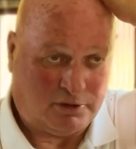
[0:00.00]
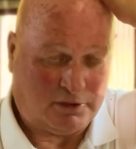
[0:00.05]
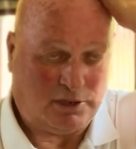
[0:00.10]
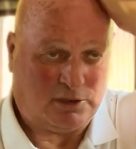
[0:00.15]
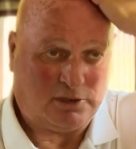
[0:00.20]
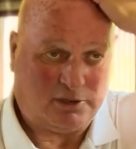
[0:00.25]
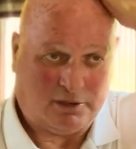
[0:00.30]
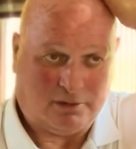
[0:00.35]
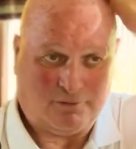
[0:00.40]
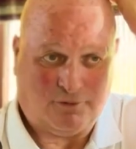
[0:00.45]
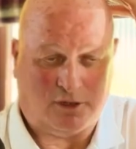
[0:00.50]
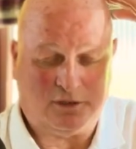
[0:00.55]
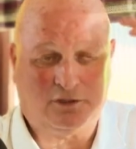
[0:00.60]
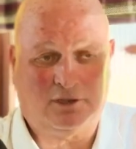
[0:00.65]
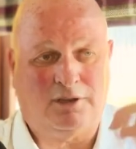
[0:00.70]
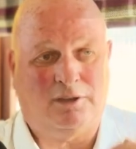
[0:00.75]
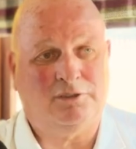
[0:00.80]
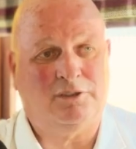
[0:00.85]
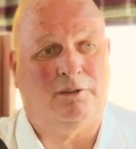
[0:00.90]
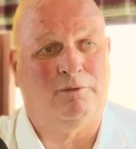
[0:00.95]
Sun,
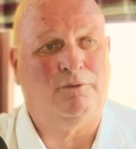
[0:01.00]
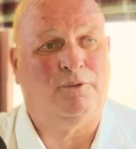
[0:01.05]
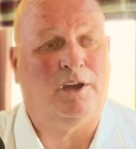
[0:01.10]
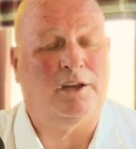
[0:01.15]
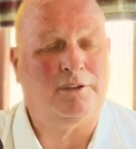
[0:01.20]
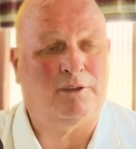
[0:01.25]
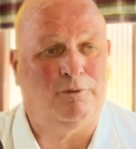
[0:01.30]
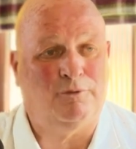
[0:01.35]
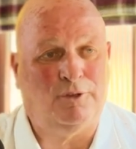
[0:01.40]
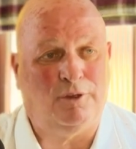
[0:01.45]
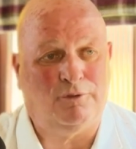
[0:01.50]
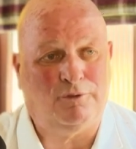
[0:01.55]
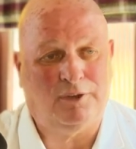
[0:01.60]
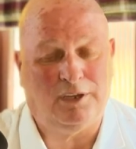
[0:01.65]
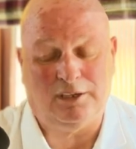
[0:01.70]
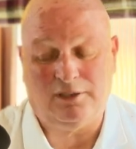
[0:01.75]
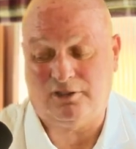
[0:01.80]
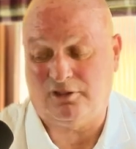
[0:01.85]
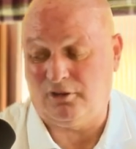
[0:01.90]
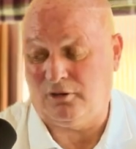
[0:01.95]
sun factor
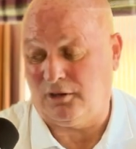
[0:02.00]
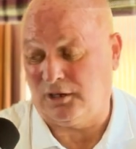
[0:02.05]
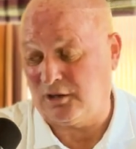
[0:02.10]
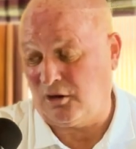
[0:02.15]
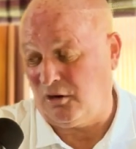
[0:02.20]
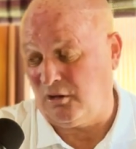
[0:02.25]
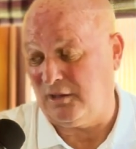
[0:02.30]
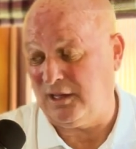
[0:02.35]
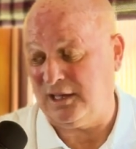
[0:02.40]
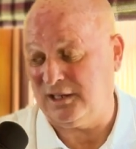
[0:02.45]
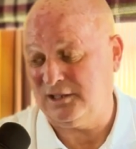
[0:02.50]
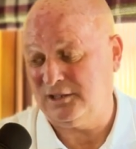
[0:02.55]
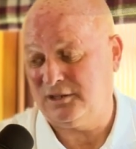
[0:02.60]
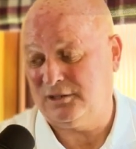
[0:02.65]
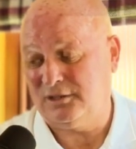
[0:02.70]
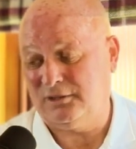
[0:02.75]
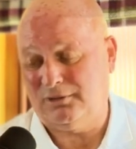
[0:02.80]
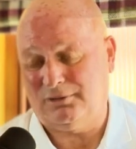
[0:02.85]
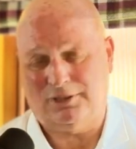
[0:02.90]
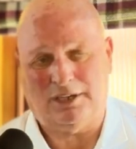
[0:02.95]
fifty. So I got
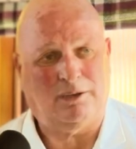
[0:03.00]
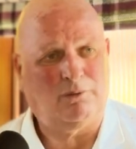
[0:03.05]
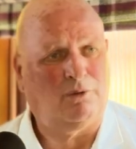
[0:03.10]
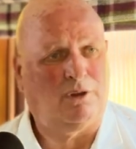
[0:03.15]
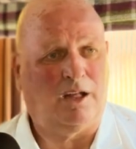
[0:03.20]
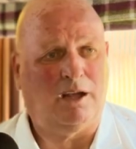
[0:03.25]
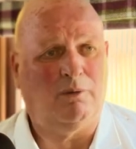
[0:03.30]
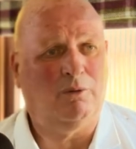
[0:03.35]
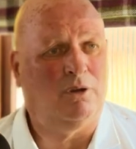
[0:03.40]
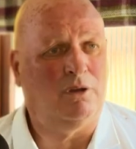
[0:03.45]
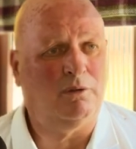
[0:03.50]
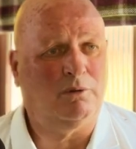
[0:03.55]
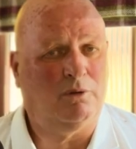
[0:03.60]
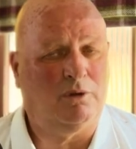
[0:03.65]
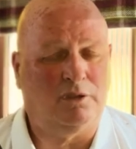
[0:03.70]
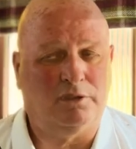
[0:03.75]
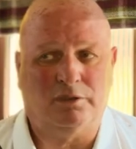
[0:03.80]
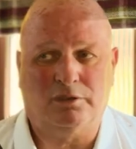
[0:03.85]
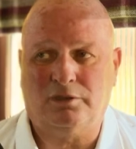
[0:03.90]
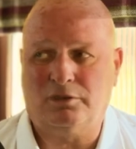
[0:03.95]
this. Said like, what,
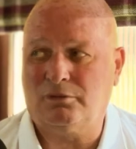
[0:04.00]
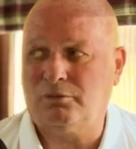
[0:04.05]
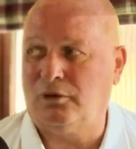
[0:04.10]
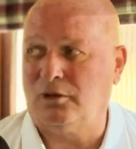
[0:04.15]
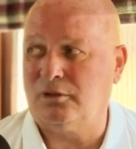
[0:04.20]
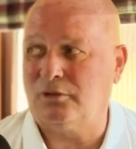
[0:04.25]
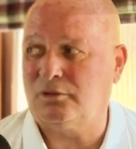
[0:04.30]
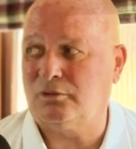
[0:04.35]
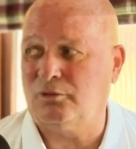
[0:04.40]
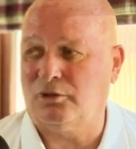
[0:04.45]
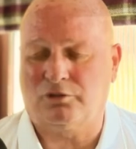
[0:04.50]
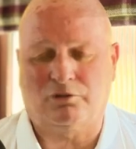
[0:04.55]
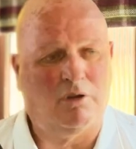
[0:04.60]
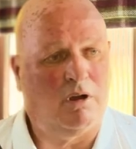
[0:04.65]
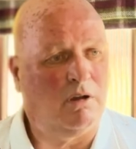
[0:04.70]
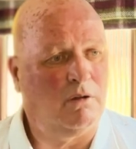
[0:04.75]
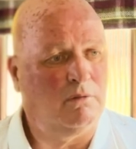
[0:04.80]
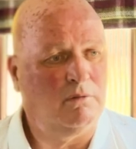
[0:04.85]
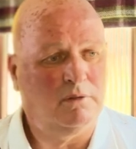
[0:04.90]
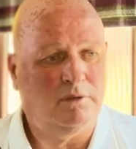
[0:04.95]
what's what's what's
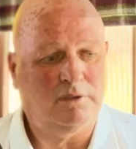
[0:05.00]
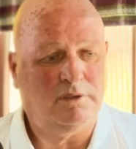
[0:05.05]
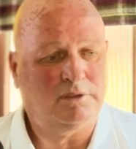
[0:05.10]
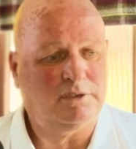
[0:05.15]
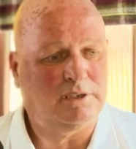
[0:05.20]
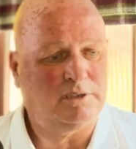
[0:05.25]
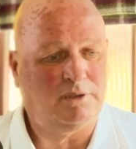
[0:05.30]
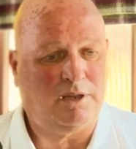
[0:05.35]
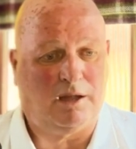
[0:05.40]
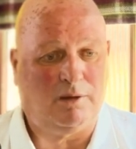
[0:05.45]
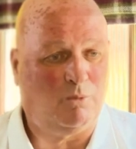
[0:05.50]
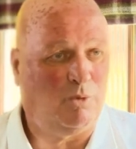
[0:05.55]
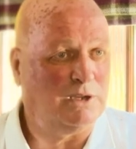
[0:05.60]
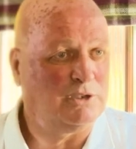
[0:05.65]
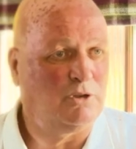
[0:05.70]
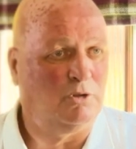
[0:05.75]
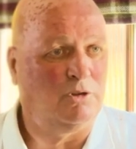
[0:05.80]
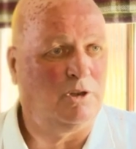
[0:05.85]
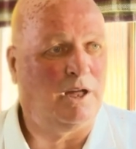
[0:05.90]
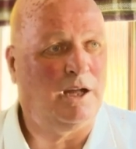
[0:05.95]
wrong? This is like
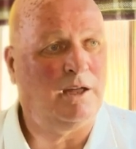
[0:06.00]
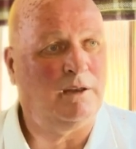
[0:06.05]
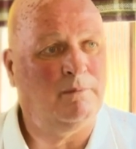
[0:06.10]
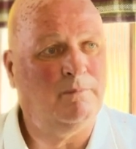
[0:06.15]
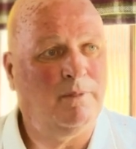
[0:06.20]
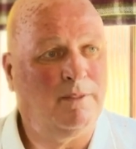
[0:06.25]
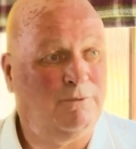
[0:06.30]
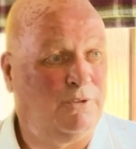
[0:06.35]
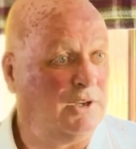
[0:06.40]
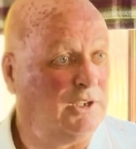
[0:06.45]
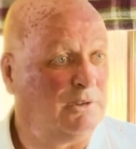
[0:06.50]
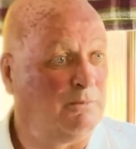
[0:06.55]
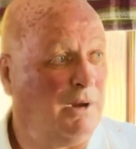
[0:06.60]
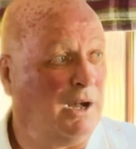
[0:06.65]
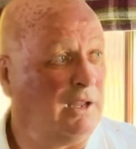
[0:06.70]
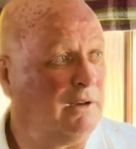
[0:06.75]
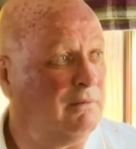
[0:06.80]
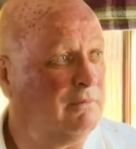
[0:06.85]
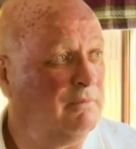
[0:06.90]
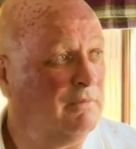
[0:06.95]
Wes Hoolahan, fittest
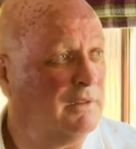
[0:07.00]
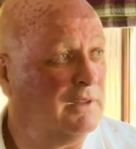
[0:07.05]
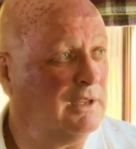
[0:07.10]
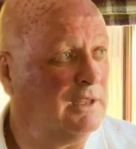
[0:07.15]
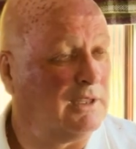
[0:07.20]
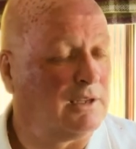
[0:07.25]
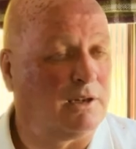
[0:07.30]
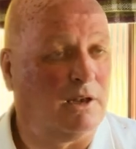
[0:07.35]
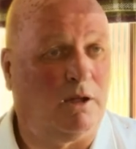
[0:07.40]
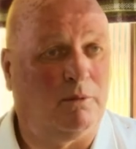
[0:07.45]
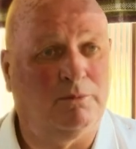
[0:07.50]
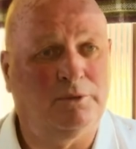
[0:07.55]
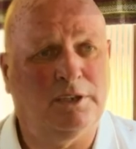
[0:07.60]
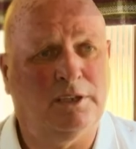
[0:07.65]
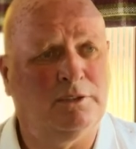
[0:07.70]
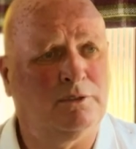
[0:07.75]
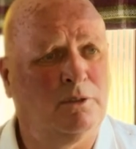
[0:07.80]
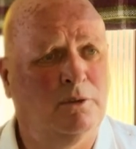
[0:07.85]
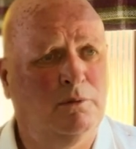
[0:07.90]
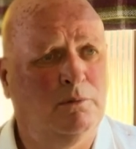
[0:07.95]
man at the mm. club
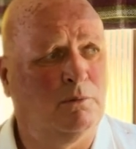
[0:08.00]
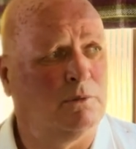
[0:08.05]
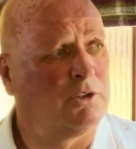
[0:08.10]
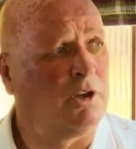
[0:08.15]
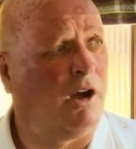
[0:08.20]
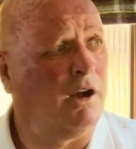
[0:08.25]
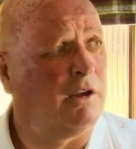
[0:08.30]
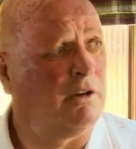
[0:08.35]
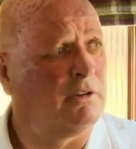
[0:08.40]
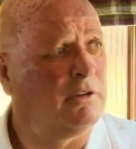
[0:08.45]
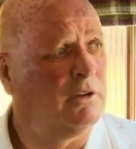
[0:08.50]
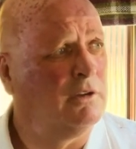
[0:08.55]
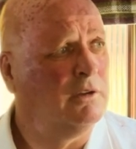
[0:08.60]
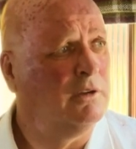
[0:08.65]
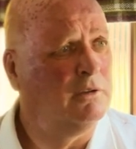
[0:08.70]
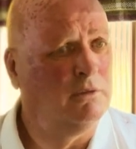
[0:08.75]
says, We're tired.